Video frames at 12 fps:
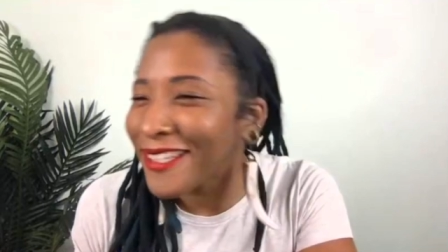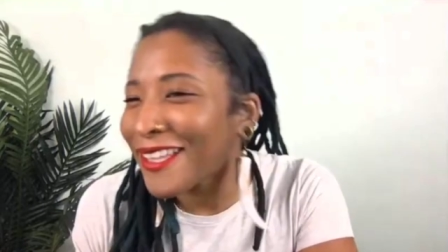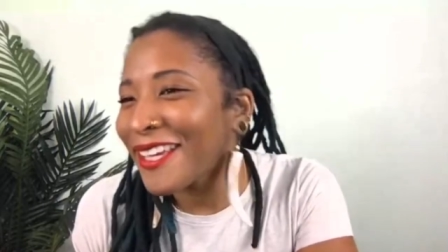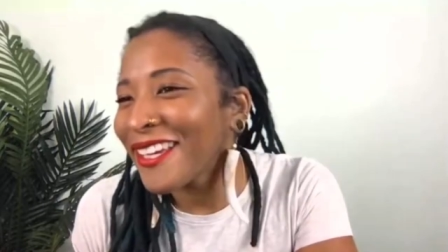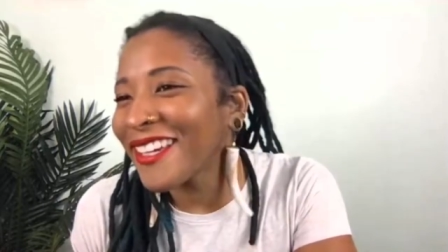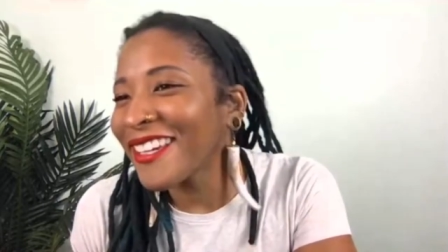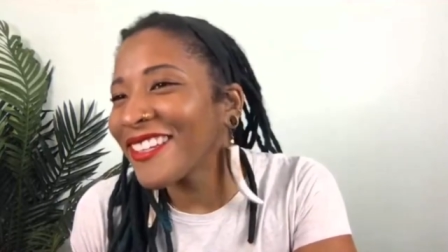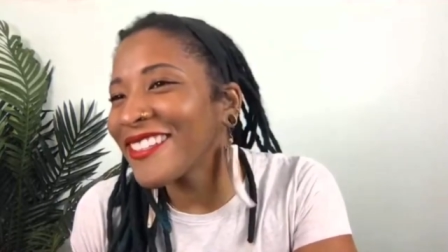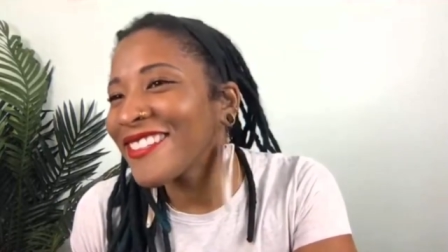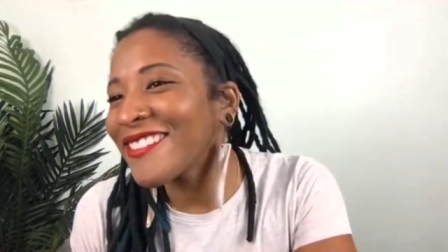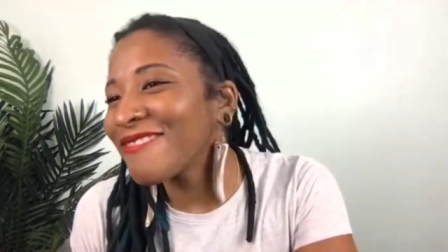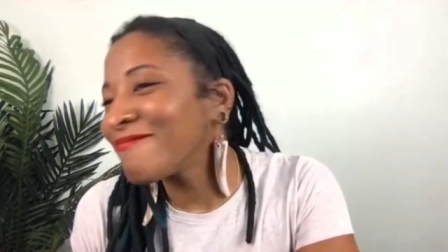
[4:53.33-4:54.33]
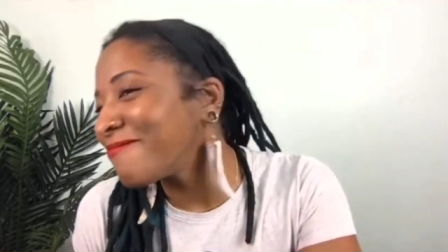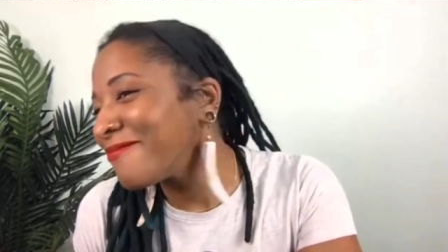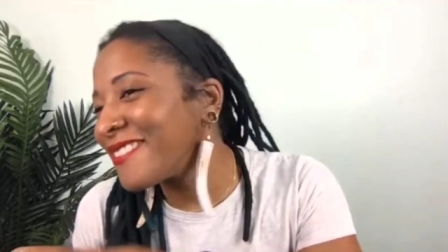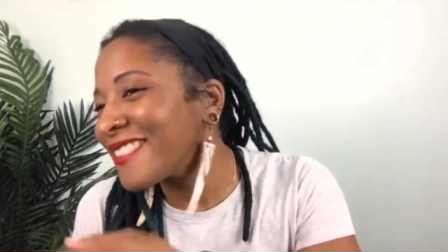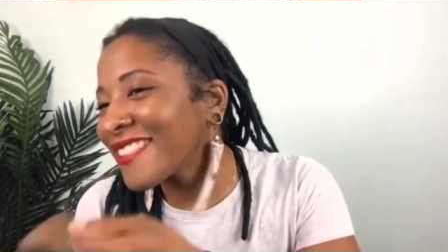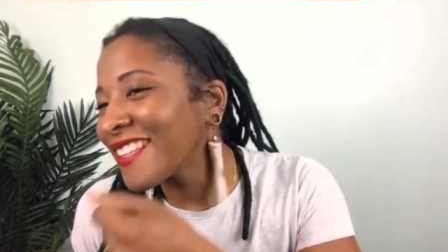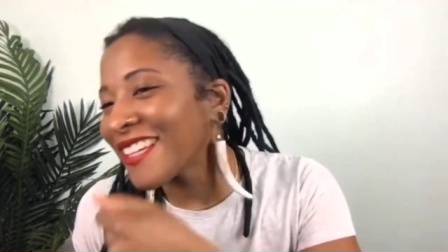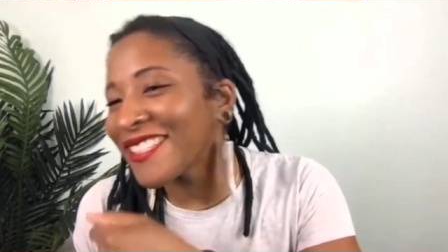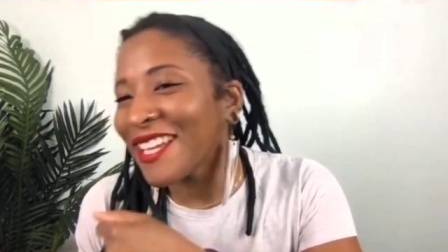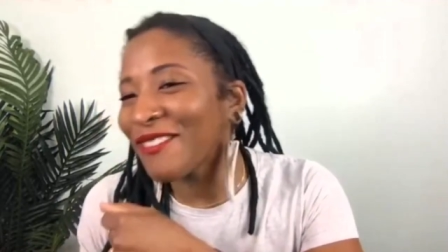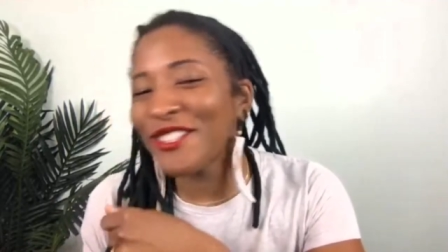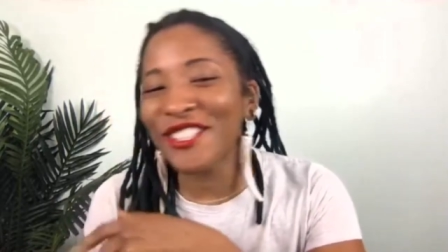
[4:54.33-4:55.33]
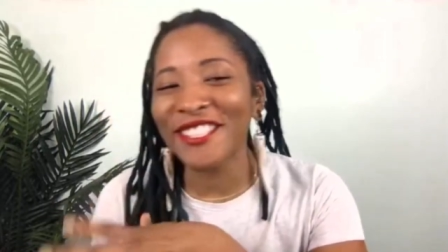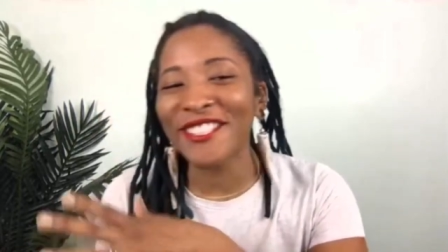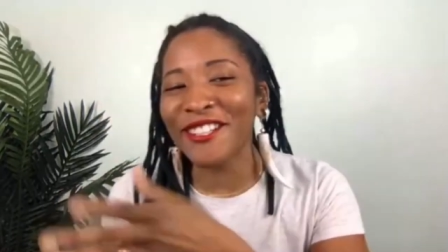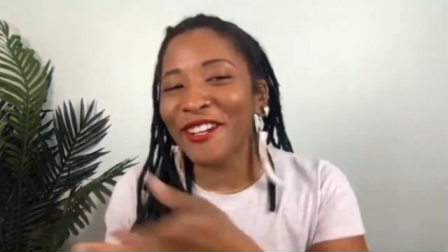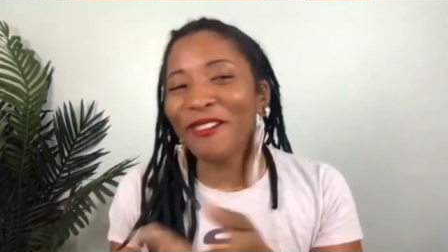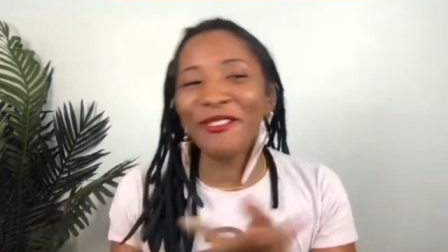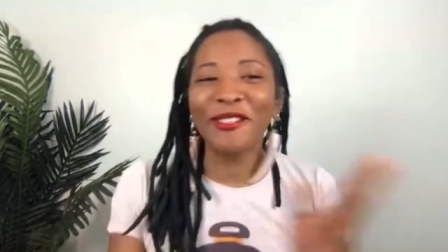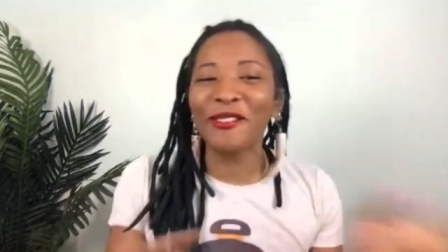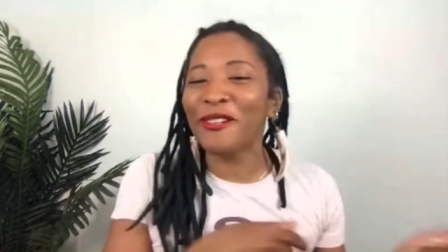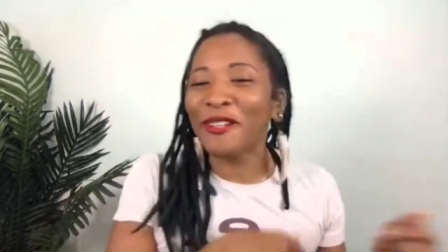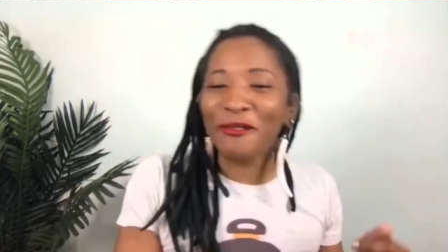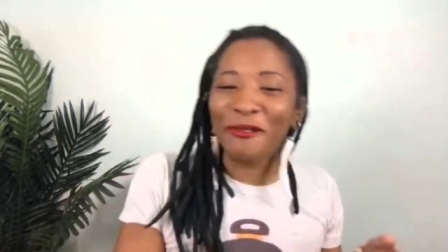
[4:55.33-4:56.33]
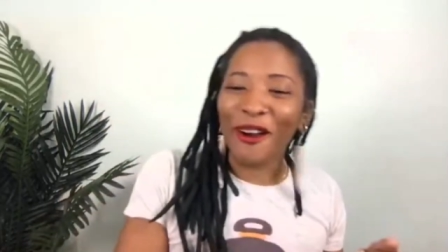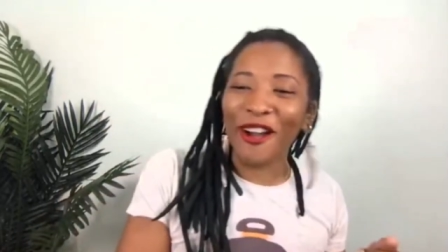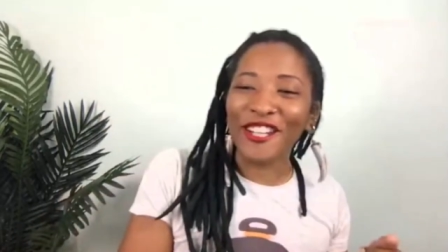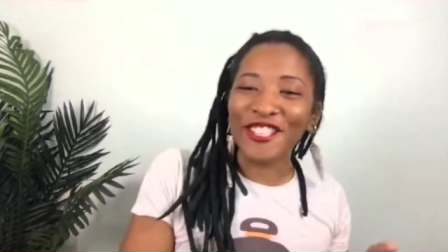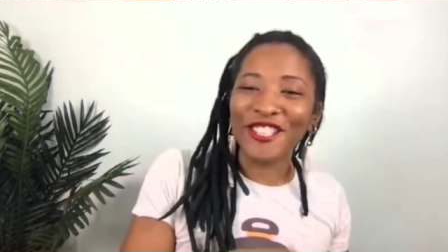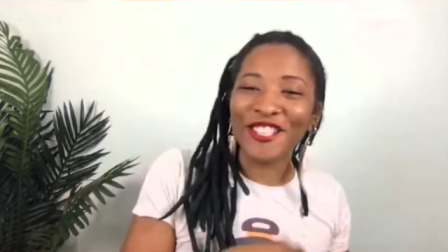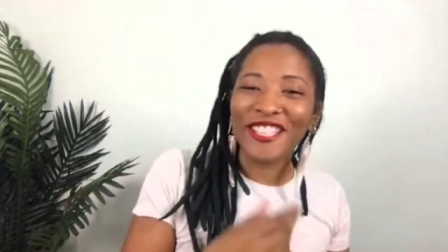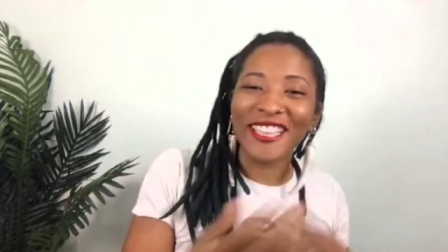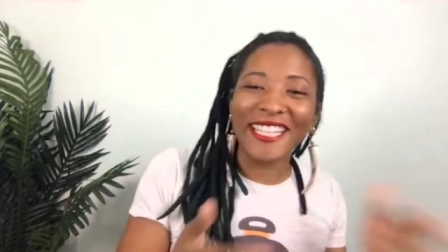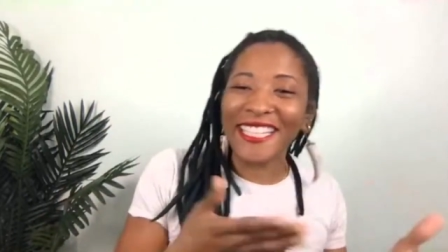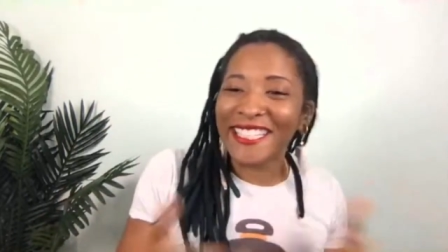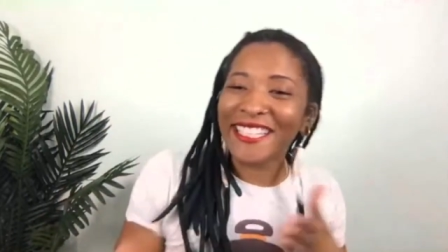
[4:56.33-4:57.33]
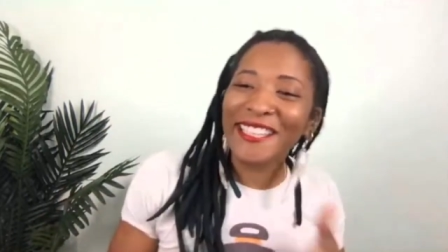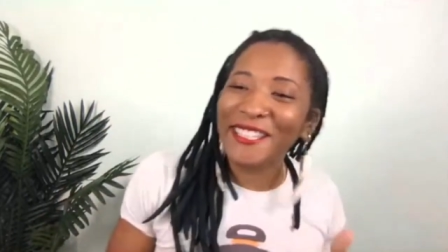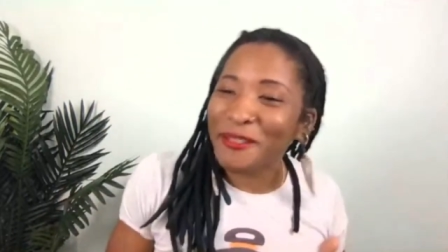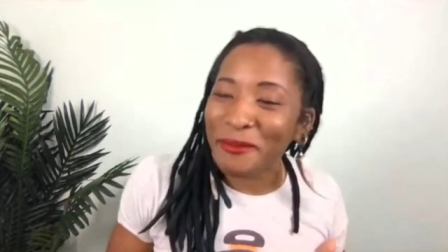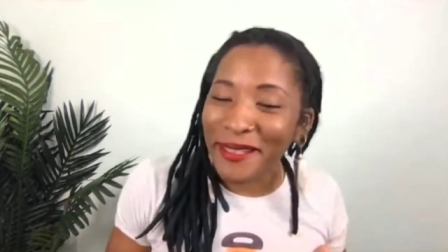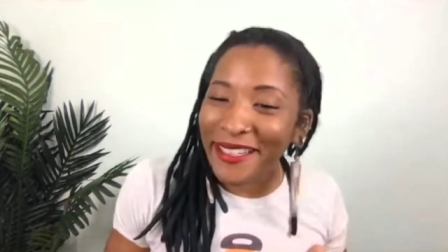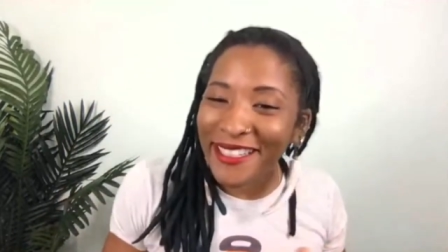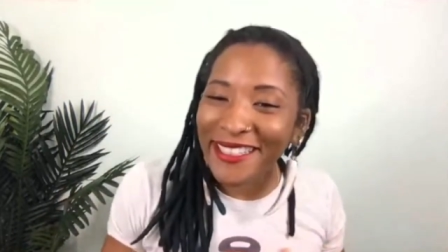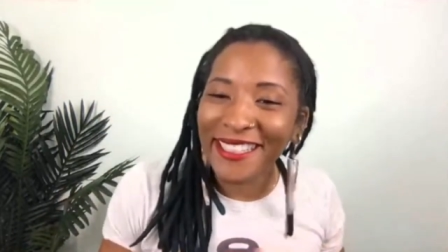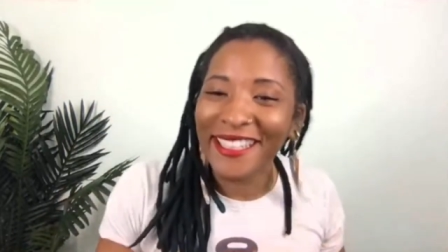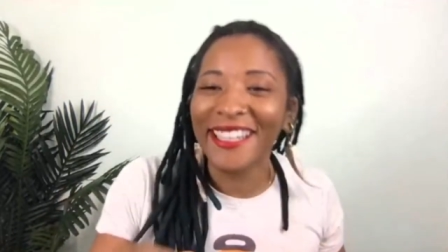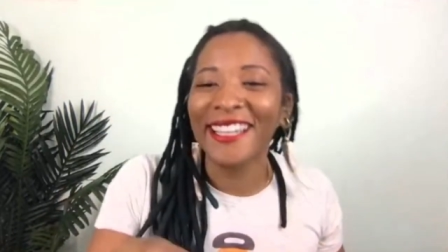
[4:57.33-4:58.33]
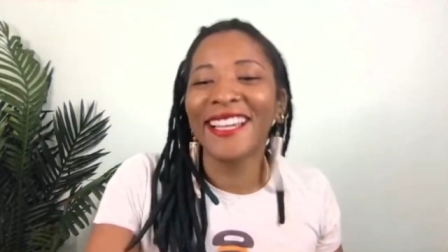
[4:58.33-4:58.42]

Like, when was the last time you just you know threw it in the wash, cleaned it a little bit?